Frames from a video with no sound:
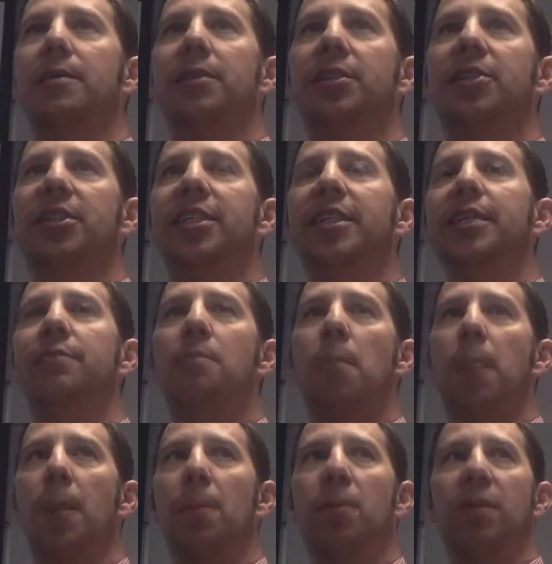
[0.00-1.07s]
she
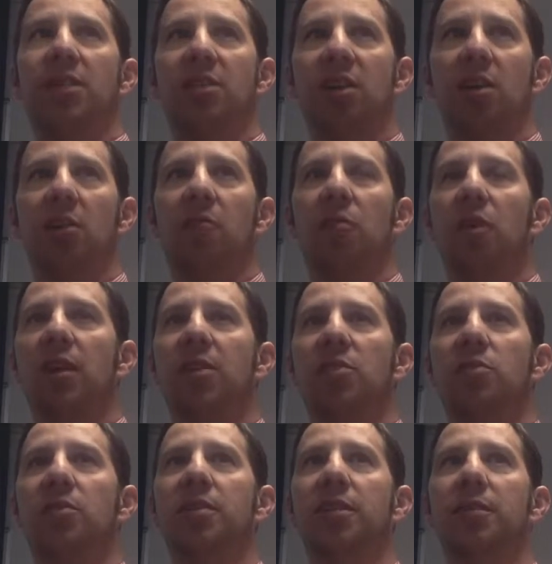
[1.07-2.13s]
plays soccer for a high
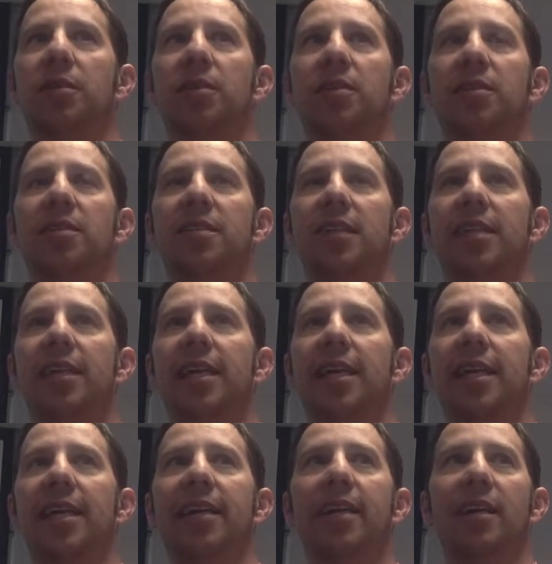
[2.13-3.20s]
school team here in the
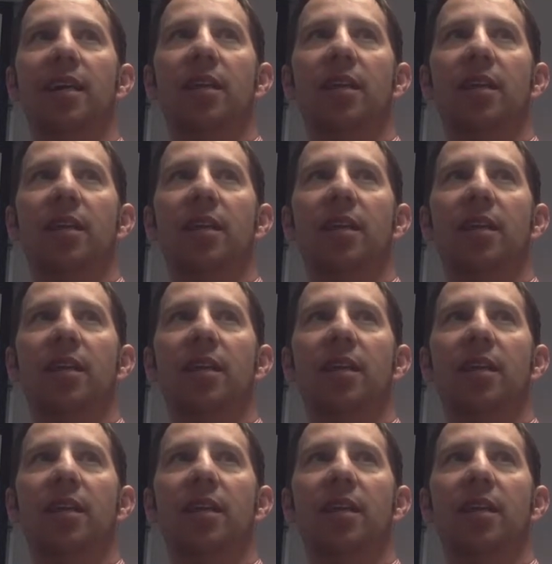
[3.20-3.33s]
city, and